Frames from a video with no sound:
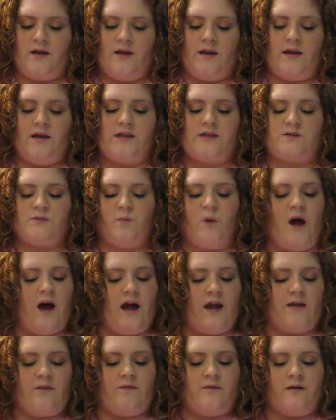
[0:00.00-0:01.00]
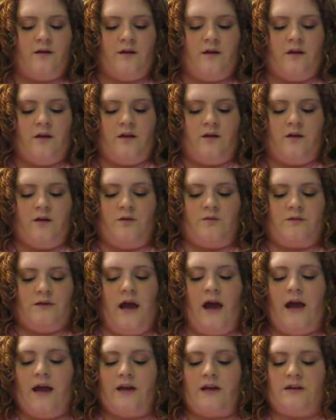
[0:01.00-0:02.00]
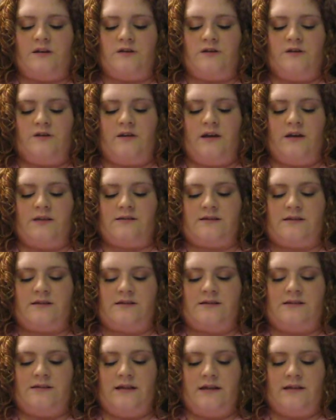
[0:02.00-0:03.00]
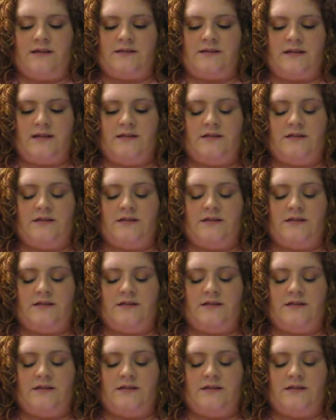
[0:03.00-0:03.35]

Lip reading: His wife, who died in 2006,